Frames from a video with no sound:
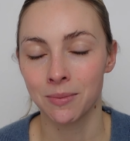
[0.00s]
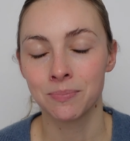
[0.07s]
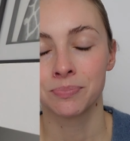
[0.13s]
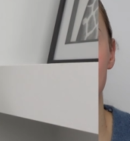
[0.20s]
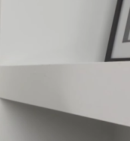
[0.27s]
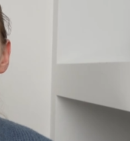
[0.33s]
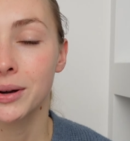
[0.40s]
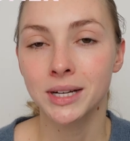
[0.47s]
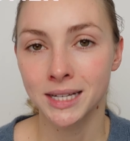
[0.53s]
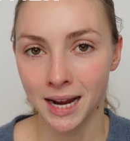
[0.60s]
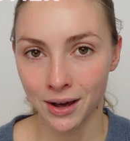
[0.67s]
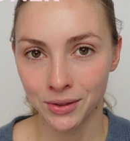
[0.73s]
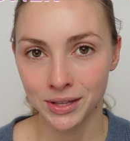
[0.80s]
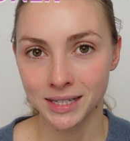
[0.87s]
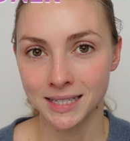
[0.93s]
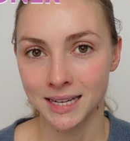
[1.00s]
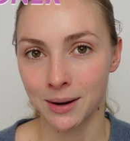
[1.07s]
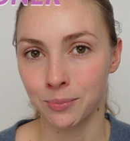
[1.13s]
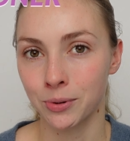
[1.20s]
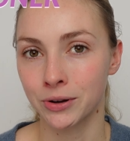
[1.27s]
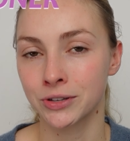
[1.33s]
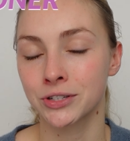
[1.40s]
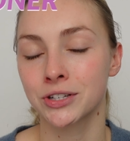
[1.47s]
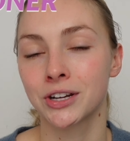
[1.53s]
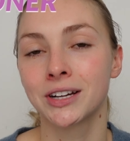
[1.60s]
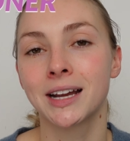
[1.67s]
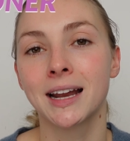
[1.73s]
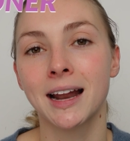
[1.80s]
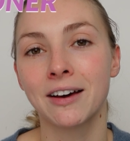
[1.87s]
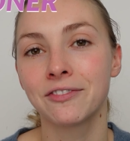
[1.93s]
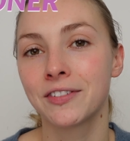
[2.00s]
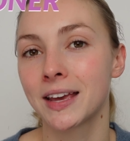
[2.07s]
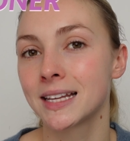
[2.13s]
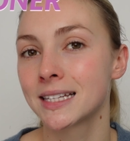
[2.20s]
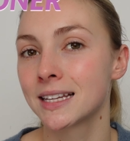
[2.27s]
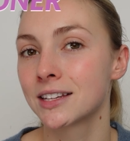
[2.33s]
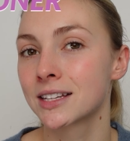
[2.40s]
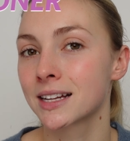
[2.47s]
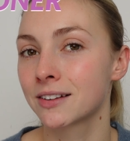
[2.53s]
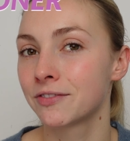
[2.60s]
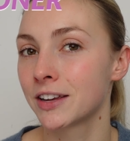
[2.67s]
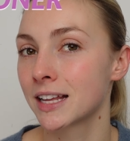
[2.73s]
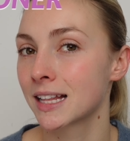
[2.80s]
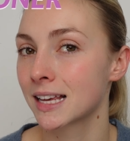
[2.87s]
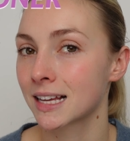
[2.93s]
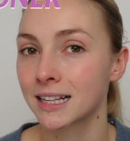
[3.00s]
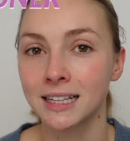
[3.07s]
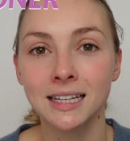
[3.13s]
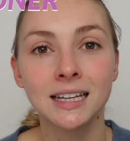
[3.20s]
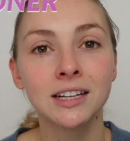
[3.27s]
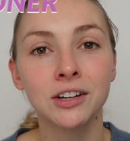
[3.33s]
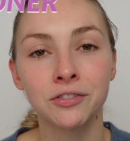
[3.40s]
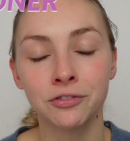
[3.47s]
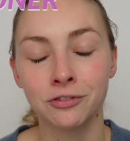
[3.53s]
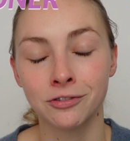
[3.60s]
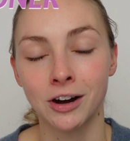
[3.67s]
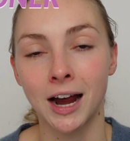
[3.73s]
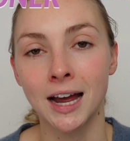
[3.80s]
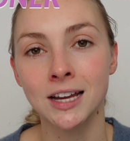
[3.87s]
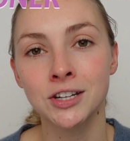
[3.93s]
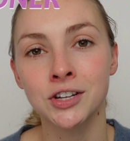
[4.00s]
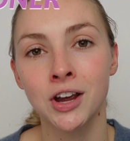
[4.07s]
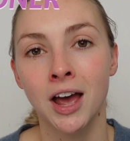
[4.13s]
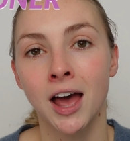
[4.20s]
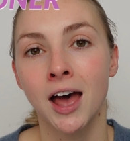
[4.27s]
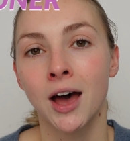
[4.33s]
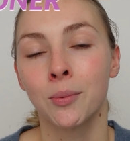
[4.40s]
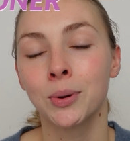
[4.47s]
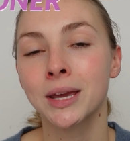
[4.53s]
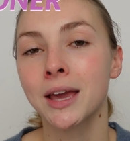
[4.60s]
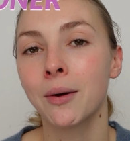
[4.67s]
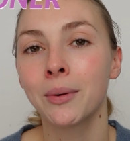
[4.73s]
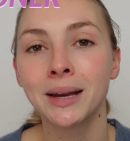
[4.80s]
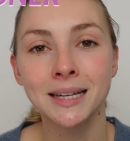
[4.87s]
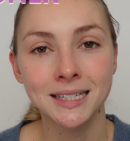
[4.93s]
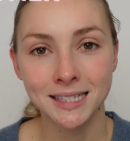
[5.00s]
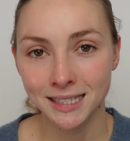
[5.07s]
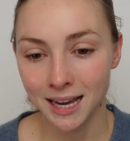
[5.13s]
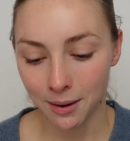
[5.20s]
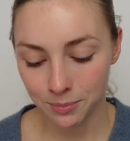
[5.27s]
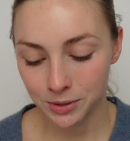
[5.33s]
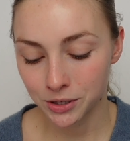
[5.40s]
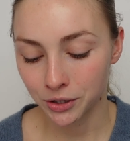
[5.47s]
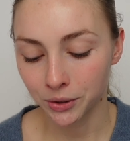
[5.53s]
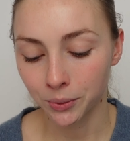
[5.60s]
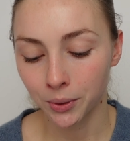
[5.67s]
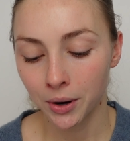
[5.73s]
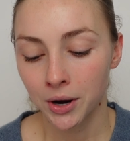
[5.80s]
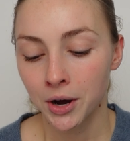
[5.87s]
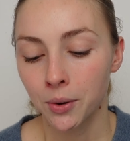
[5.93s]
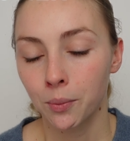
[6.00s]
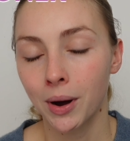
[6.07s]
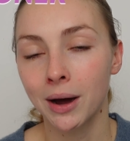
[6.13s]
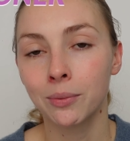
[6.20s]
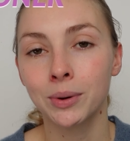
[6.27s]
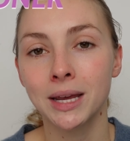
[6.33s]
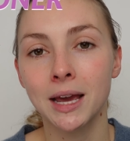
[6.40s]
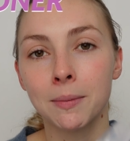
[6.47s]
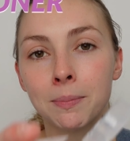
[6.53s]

So now that step one's done and our face is feeling clean and fresh, we go into step two where we